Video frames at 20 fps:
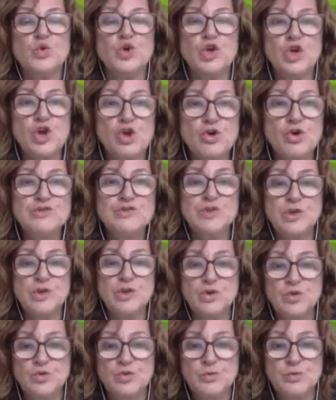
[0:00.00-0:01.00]
close the
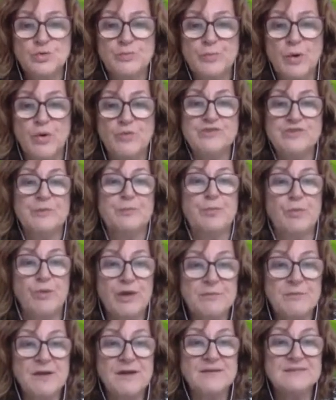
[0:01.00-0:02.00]
loop of the
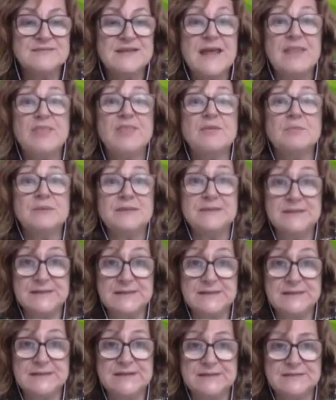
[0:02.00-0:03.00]
polymers and the
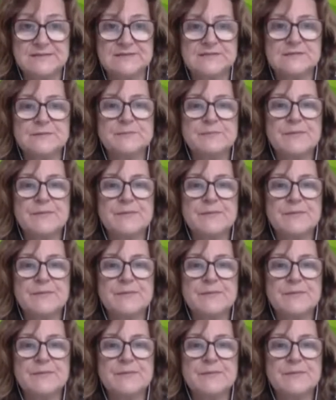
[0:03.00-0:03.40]
materials.